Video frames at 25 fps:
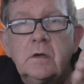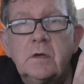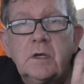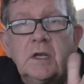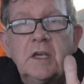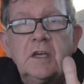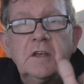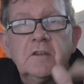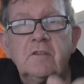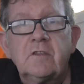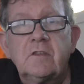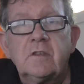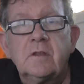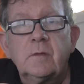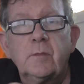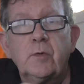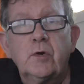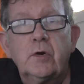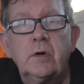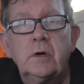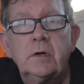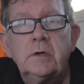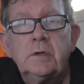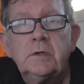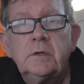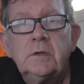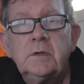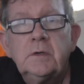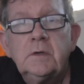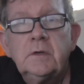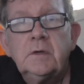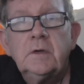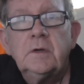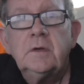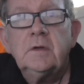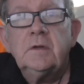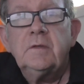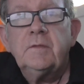kiss the Boer.
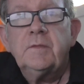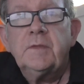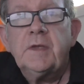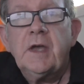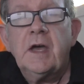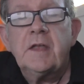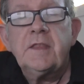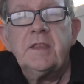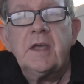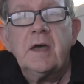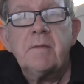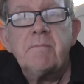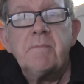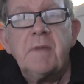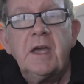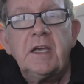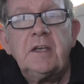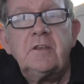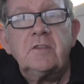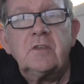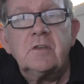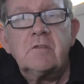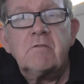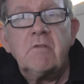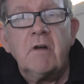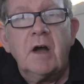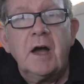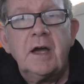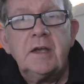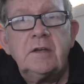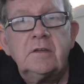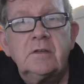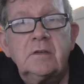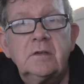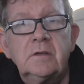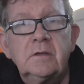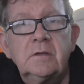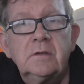And that makes it
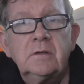right.